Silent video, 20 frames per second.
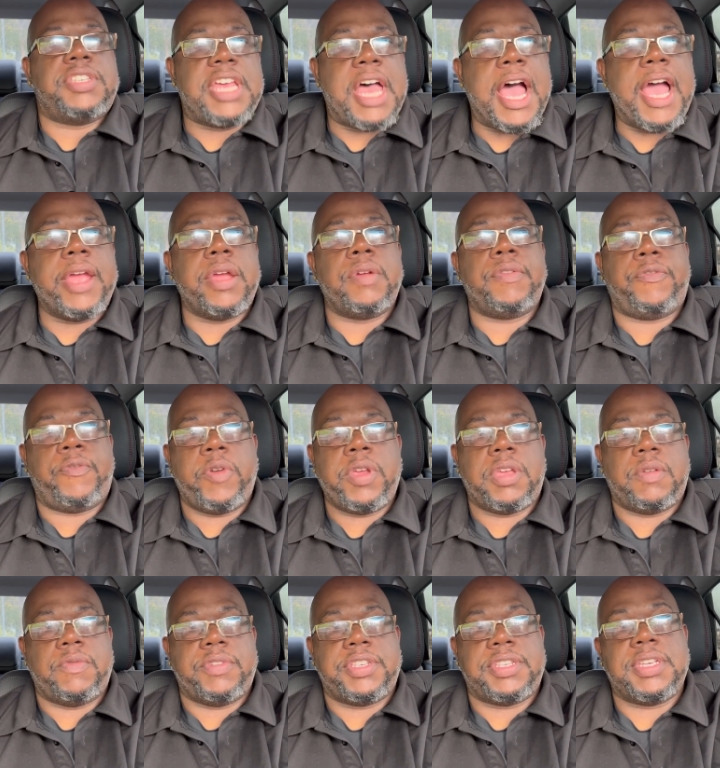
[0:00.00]
higher
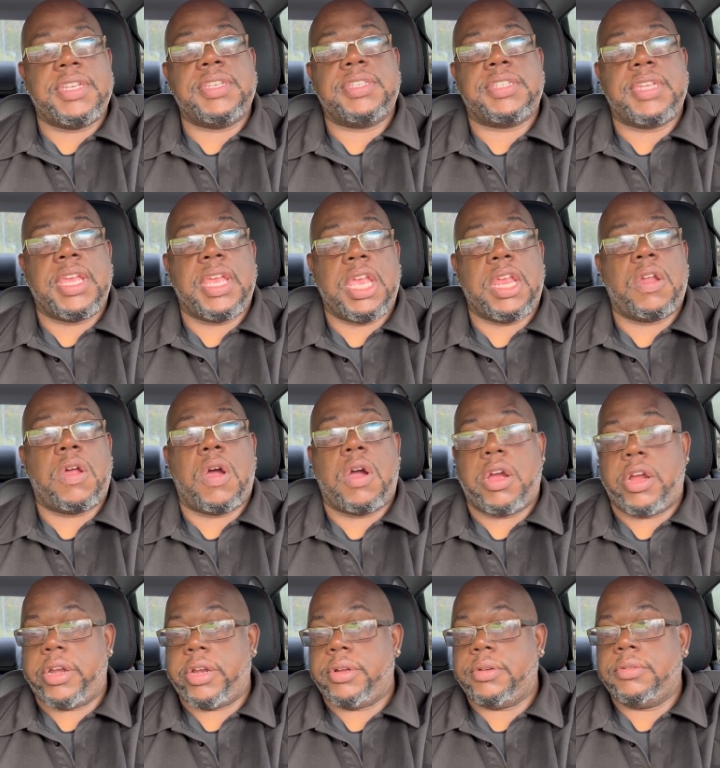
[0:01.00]
frequencies to hit
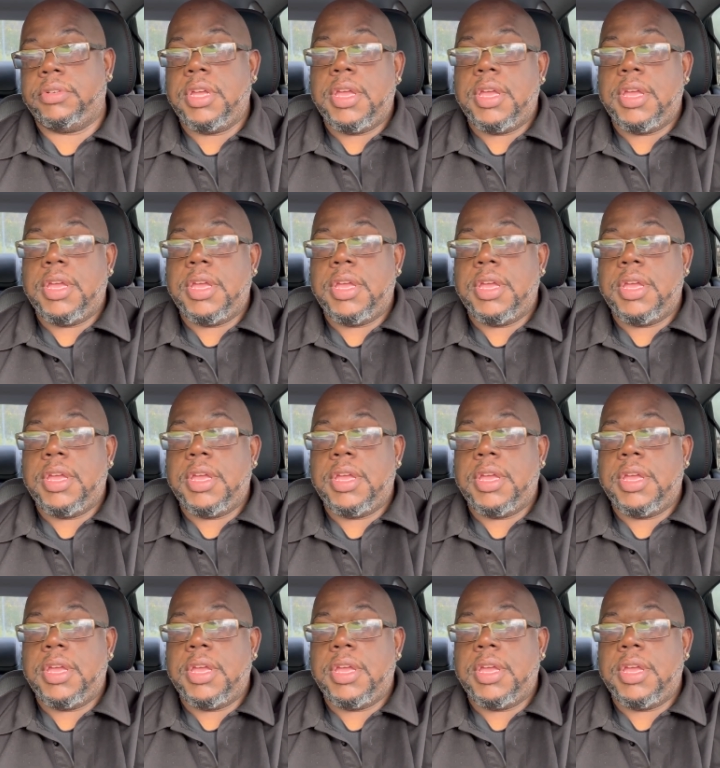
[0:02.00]
harder.